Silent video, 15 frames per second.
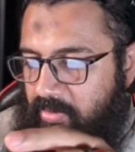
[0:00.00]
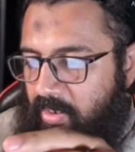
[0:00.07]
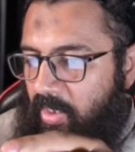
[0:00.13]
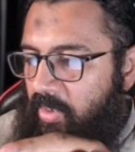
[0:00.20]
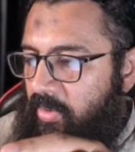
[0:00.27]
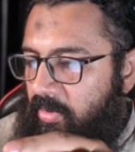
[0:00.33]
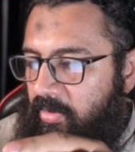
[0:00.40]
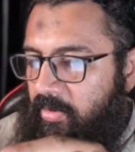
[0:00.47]

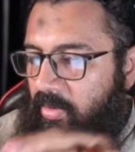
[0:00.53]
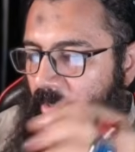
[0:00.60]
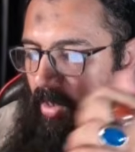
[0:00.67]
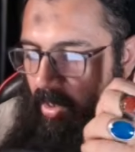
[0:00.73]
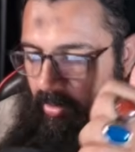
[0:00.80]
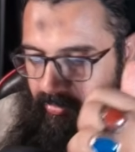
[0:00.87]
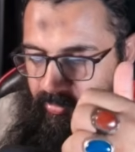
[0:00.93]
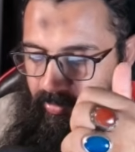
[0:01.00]
then
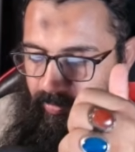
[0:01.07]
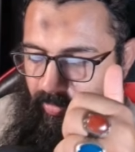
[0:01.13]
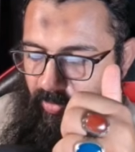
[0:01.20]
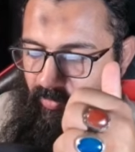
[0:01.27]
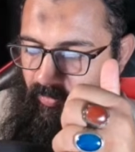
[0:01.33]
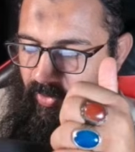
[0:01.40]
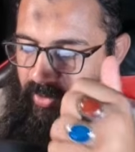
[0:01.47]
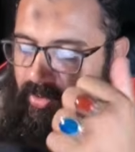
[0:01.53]
Claude is a
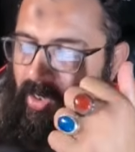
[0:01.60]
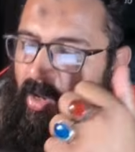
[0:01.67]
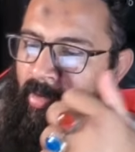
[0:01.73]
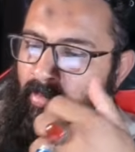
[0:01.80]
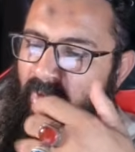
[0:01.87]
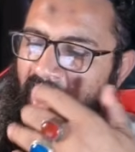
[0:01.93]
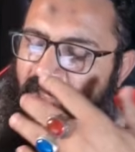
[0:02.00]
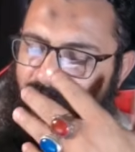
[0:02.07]
perfect.
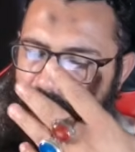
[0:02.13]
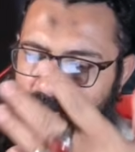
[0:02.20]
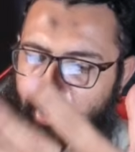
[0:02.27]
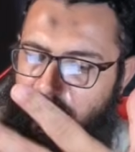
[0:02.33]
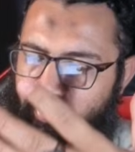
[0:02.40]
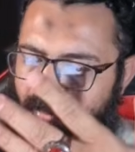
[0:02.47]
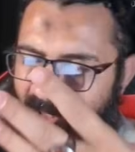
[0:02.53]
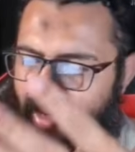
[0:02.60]
But if you're
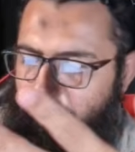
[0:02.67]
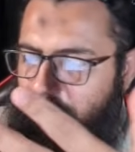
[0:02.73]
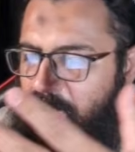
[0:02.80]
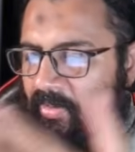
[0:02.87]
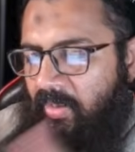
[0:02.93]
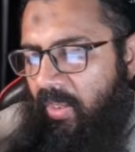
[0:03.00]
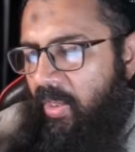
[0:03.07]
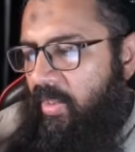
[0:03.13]
a developer,
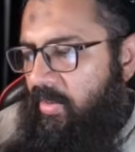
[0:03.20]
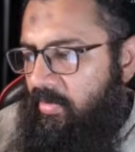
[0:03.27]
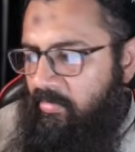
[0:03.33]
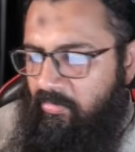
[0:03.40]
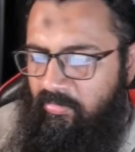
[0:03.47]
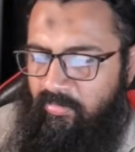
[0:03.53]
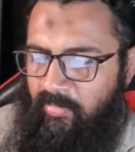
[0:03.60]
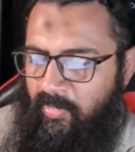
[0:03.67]

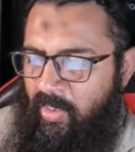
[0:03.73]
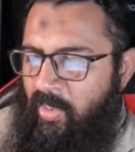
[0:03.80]
then